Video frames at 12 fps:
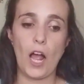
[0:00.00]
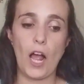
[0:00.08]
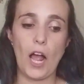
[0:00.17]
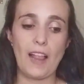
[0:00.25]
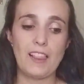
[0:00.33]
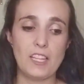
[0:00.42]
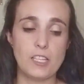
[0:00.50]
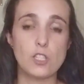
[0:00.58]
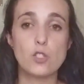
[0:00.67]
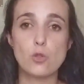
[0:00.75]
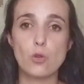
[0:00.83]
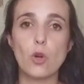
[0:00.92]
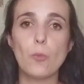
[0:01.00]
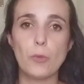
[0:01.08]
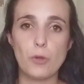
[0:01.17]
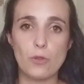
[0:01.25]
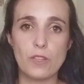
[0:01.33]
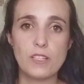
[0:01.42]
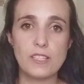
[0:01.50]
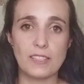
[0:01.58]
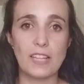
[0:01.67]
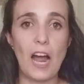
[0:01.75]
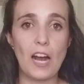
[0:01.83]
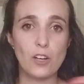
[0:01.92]
at least two computers that
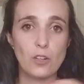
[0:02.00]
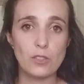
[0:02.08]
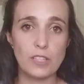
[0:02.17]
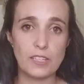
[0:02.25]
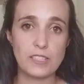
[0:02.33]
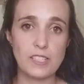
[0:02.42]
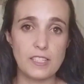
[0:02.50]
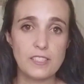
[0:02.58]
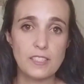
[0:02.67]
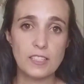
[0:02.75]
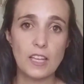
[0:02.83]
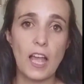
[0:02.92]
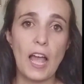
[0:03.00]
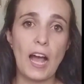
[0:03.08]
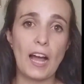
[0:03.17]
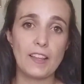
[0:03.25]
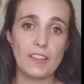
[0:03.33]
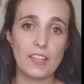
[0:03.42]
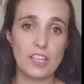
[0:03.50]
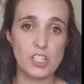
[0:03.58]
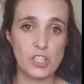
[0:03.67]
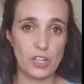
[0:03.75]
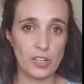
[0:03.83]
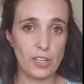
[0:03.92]
are connected and they
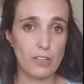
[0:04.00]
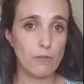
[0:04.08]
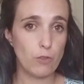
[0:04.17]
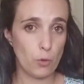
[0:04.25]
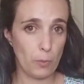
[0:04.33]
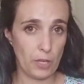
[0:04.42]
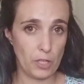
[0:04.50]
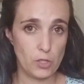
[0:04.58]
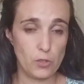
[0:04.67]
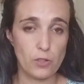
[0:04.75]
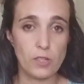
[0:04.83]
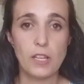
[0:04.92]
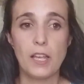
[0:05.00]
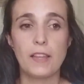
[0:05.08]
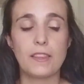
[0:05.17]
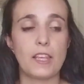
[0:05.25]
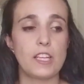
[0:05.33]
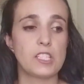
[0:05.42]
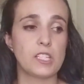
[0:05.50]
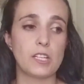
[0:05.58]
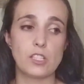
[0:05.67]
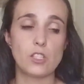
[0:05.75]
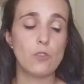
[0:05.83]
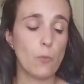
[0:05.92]
share information, they share
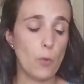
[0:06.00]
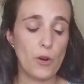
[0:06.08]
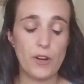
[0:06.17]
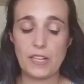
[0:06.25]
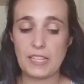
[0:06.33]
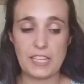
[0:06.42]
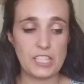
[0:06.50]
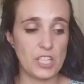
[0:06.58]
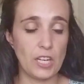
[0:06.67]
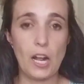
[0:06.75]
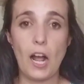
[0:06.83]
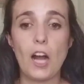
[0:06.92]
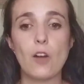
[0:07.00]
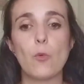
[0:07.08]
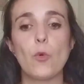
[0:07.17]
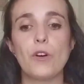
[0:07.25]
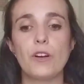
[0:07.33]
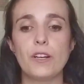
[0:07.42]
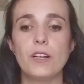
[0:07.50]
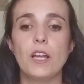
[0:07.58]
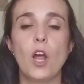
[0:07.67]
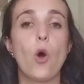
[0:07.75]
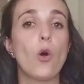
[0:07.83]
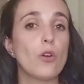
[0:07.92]
software, they share hardware
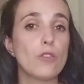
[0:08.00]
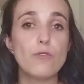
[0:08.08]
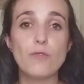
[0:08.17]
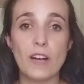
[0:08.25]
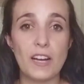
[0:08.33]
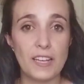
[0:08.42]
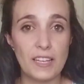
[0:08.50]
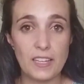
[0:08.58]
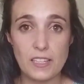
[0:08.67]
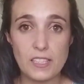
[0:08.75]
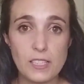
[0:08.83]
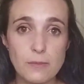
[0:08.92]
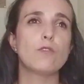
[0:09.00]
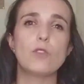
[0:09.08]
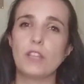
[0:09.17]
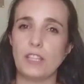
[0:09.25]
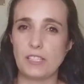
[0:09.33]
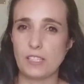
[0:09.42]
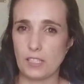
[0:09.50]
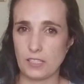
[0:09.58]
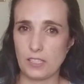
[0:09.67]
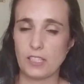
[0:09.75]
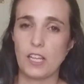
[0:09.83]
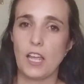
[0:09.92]
or files. For
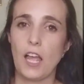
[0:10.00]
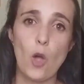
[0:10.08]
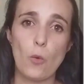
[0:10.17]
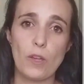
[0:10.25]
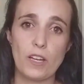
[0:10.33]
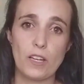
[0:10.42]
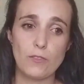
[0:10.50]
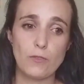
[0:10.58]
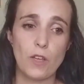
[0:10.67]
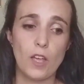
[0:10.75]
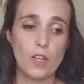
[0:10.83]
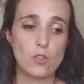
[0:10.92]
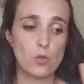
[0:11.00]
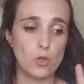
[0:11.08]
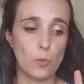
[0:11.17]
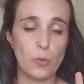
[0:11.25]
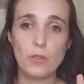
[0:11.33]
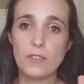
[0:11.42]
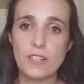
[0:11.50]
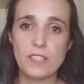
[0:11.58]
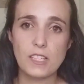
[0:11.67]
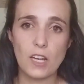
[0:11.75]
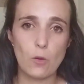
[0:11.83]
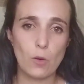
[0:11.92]
instance, we have two computers
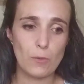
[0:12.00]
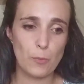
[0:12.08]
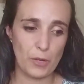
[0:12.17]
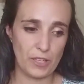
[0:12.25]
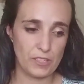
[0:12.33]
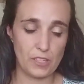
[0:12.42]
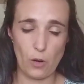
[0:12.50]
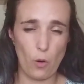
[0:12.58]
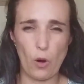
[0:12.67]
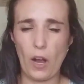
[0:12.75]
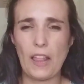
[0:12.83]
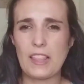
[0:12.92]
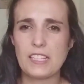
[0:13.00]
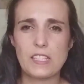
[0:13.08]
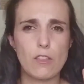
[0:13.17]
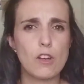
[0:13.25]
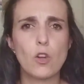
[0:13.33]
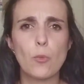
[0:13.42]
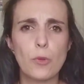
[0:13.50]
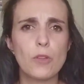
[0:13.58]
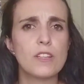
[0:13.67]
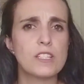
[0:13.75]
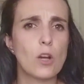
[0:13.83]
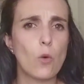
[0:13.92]
and one printer, or at least three
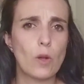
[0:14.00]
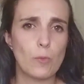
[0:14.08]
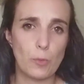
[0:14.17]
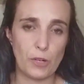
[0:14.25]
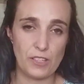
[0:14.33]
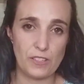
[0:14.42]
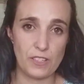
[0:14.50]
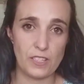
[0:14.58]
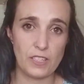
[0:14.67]
computers and one printer.